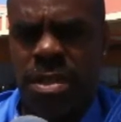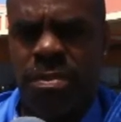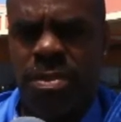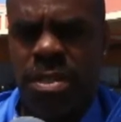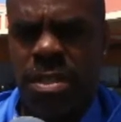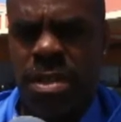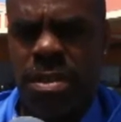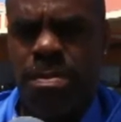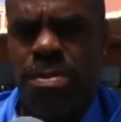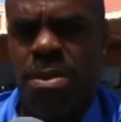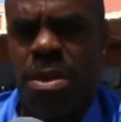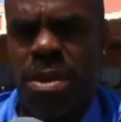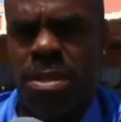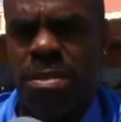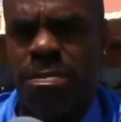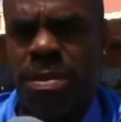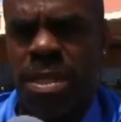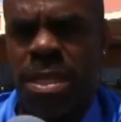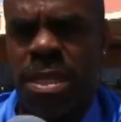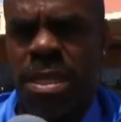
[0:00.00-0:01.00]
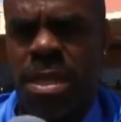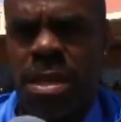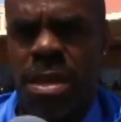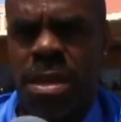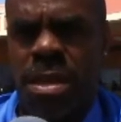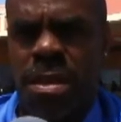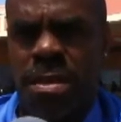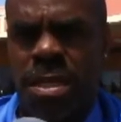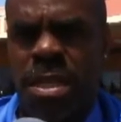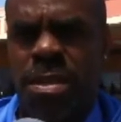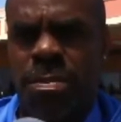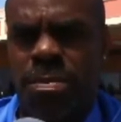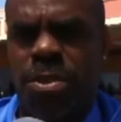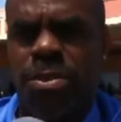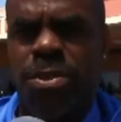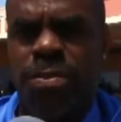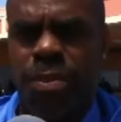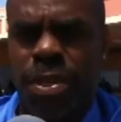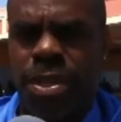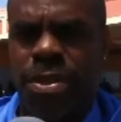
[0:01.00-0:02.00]
I would say approximately, I think
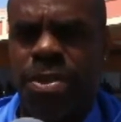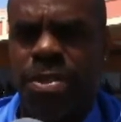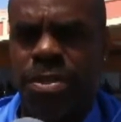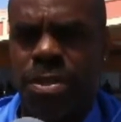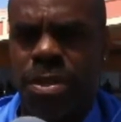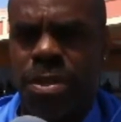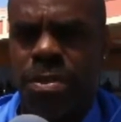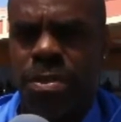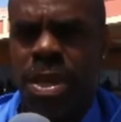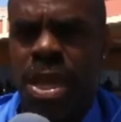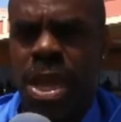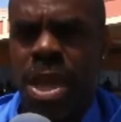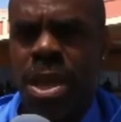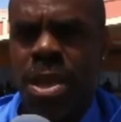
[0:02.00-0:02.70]
about 3 years ago,